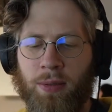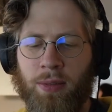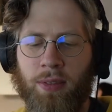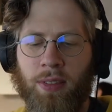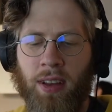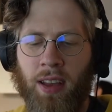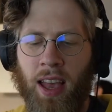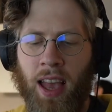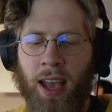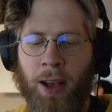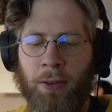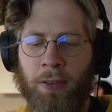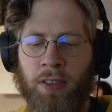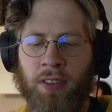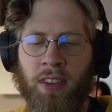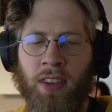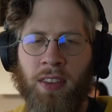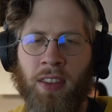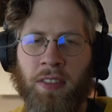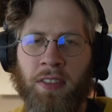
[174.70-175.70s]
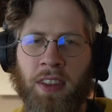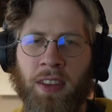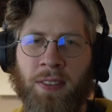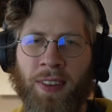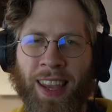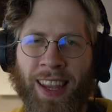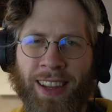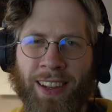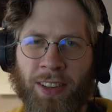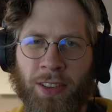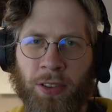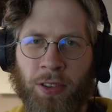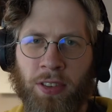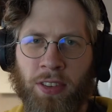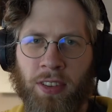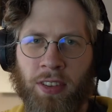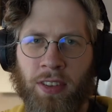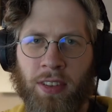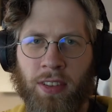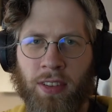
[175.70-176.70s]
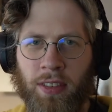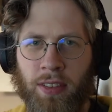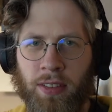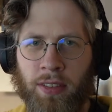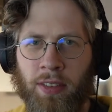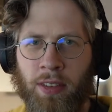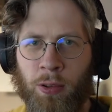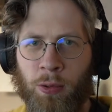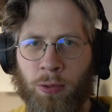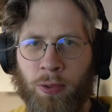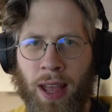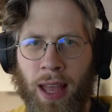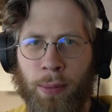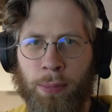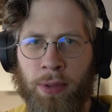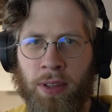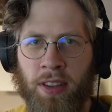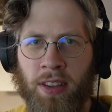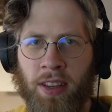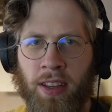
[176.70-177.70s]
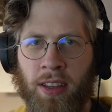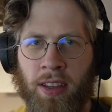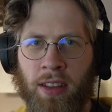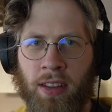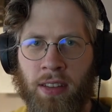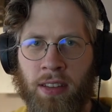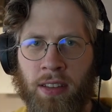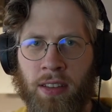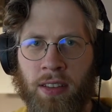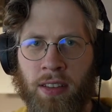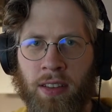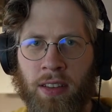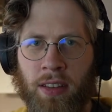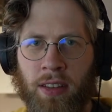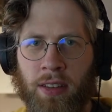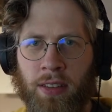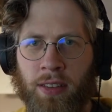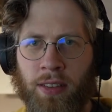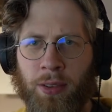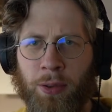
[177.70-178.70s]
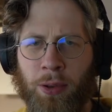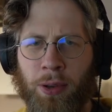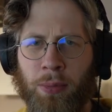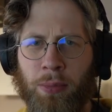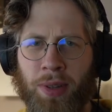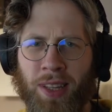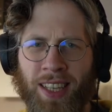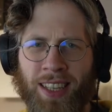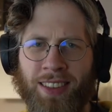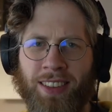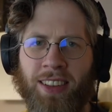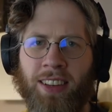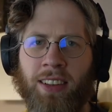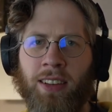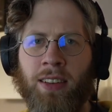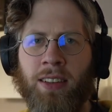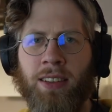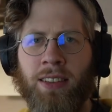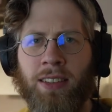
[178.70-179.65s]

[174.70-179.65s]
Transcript: how is it that they've aged so rapidly and so completely?